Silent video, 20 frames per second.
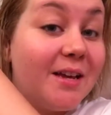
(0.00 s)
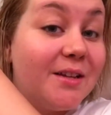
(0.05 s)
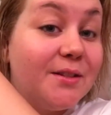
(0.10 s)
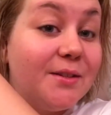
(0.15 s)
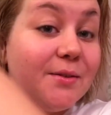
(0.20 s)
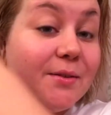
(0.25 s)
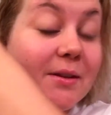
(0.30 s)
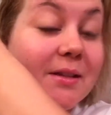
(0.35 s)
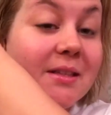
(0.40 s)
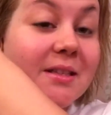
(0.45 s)

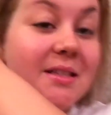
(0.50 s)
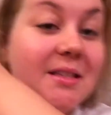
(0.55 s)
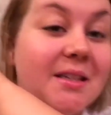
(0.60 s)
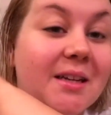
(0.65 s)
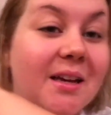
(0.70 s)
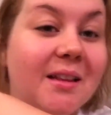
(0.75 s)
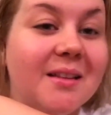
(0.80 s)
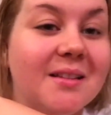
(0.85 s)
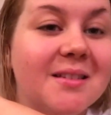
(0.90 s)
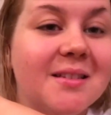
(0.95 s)
as you can
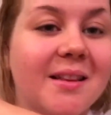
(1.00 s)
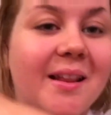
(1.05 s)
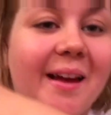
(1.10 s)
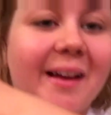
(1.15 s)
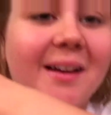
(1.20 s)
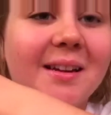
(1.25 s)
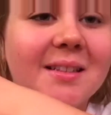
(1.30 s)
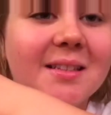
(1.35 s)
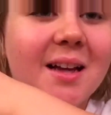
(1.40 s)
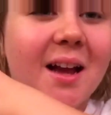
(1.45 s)
see. And this
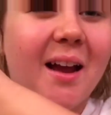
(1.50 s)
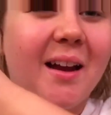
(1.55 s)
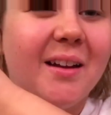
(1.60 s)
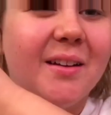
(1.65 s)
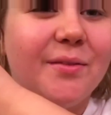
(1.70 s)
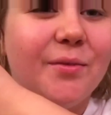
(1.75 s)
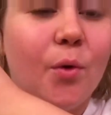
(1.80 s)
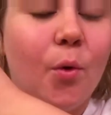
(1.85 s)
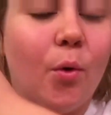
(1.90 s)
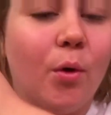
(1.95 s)
light is kind
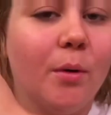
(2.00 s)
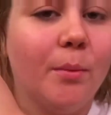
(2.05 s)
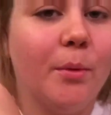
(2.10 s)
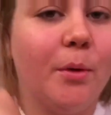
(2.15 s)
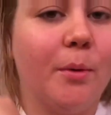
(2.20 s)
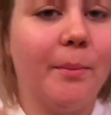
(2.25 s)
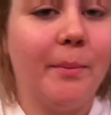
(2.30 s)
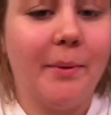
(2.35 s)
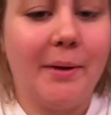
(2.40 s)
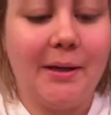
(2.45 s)
of
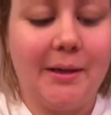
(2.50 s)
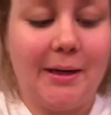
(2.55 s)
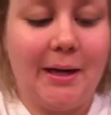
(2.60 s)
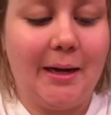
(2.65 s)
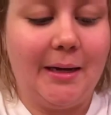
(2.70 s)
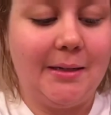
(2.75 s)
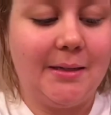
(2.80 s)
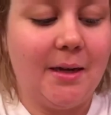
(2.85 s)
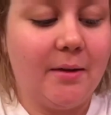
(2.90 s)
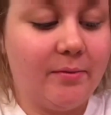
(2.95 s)
horrible, but
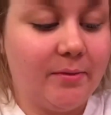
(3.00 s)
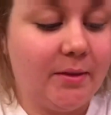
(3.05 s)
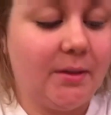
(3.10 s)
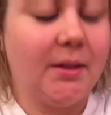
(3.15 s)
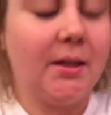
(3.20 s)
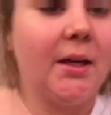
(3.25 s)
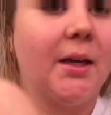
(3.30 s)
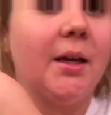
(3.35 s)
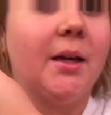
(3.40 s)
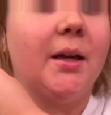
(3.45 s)
I
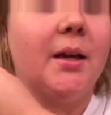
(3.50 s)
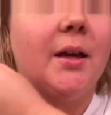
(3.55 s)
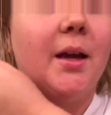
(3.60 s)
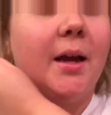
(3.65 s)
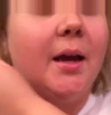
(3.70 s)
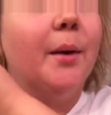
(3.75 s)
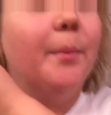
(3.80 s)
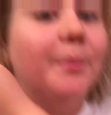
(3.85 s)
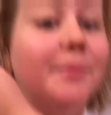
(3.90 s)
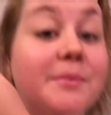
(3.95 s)
definitely
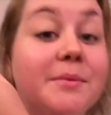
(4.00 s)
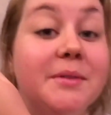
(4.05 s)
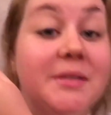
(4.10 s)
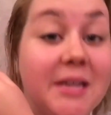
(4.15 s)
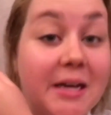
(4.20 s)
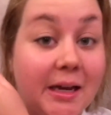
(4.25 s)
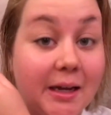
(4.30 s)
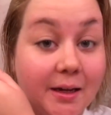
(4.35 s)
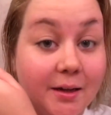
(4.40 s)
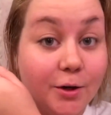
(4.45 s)
am
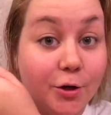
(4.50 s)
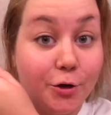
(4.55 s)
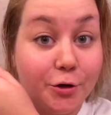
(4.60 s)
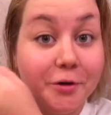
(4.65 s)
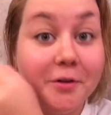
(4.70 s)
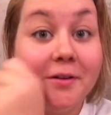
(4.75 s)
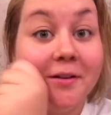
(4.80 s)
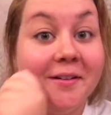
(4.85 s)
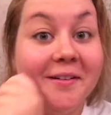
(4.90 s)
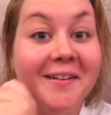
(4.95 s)

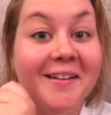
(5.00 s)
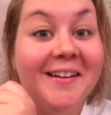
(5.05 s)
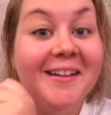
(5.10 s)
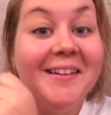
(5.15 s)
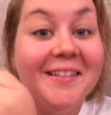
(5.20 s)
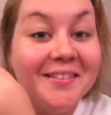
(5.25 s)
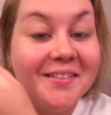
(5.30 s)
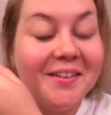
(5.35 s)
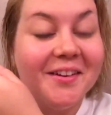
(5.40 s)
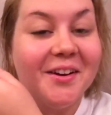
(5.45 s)
tanner
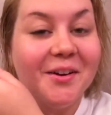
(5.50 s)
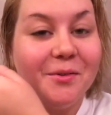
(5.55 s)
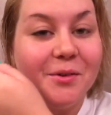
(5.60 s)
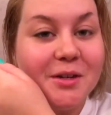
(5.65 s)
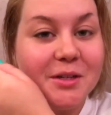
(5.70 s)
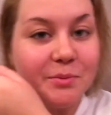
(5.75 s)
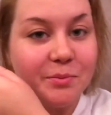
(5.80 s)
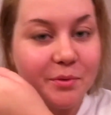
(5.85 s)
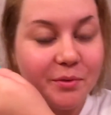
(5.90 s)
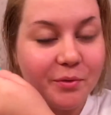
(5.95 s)
than I
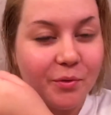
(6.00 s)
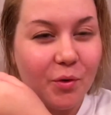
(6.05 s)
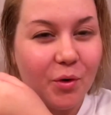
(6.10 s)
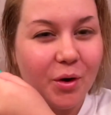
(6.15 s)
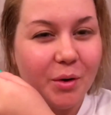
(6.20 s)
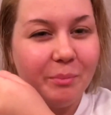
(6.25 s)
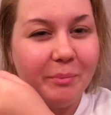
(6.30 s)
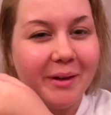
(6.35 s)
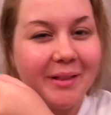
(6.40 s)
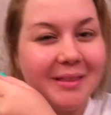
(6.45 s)
was
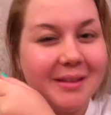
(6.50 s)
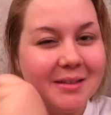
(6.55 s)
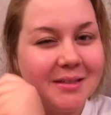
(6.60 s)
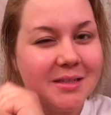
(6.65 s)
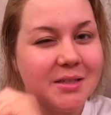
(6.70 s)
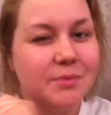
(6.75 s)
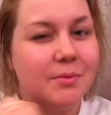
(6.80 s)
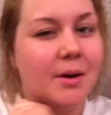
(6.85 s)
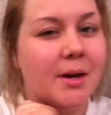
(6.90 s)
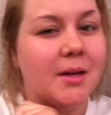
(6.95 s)
before. But this
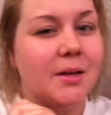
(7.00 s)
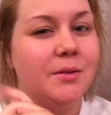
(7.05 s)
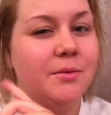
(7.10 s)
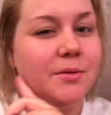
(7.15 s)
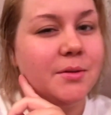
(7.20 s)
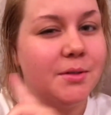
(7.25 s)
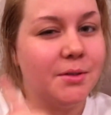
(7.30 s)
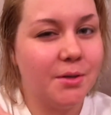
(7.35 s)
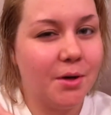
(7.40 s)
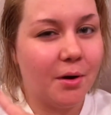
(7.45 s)
is why I
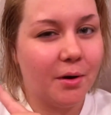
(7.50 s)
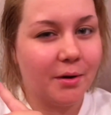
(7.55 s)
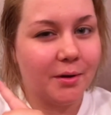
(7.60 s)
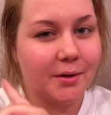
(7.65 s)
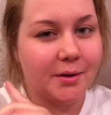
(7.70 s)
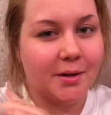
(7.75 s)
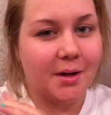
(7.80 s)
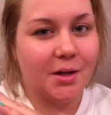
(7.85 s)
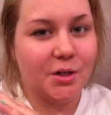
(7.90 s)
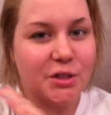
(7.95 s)
use the
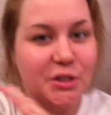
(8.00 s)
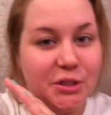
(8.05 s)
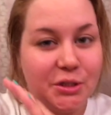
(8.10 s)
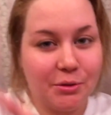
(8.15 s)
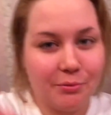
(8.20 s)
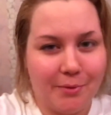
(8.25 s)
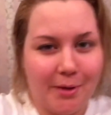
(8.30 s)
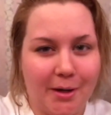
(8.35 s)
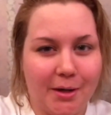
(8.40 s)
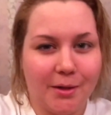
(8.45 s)
dark and not just
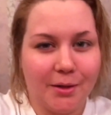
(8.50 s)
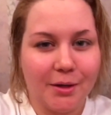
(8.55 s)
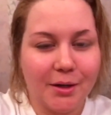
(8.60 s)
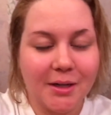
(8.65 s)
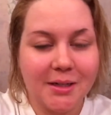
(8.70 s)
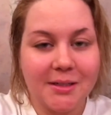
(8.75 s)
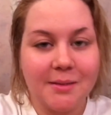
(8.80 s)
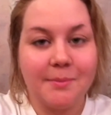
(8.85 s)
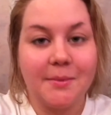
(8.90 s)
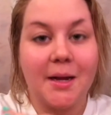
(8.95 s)
the regular,
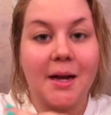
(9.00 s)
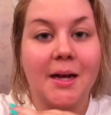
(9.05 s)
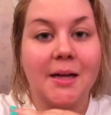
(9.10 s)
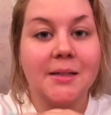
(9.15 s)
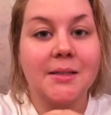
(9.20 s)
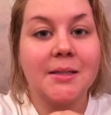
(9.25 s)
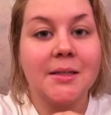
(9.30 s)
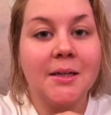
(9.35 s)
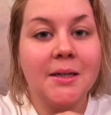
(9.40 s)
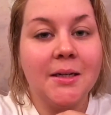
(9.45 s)
because
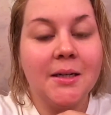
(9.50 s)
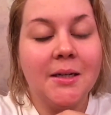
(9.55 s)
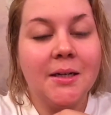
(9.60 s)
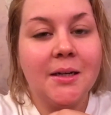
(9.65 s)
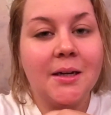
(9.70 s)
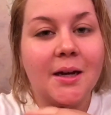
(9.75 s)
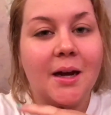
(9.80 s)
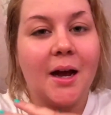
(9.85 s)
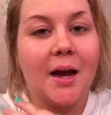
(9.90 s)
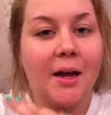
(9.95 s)

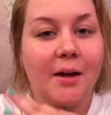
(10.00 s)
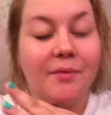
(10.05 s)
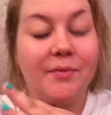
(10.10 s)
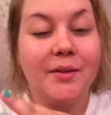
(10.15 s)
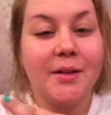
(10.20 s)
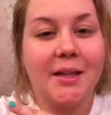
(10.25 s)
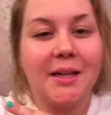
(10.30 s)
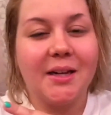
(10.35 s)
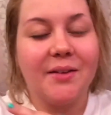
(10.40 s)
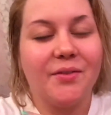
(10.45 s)
I
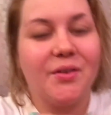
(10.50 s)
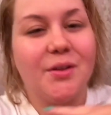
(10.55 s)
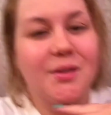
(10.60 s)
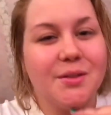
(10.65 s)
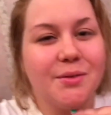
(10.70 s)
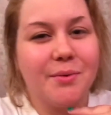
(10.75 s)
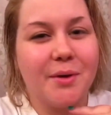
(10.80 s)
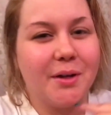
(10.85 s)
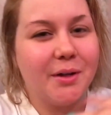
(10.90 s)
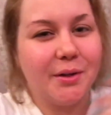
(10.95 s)
feel like if I
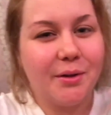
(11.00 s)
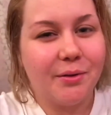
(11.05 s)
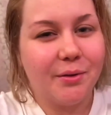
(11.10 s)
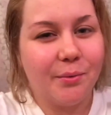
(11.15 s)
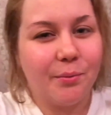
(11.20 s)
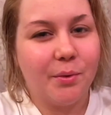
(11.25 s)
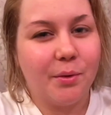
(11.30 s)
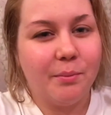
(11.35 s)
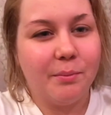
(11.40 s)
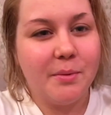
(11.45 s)
used the regular
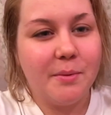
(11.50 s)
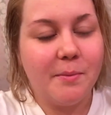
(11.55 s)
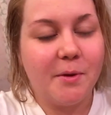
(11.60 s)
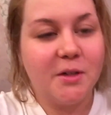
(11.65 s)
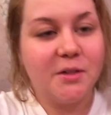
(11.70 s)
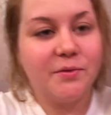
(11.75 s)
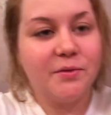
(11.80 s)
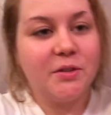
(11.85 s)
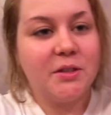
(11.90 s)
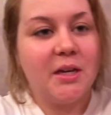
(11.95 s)
there wouldn't be
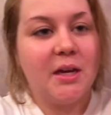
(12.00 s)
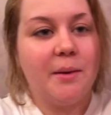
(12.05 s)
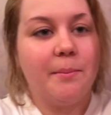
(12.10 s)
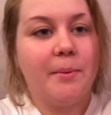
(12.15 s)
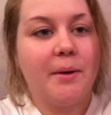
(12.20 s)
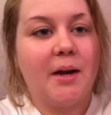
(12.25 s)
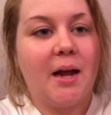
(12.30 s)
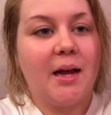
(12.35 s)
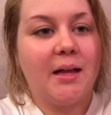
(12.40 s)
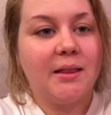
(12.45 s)
much of a tan.
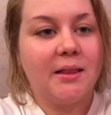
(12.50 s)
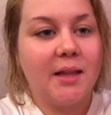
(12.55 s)
But I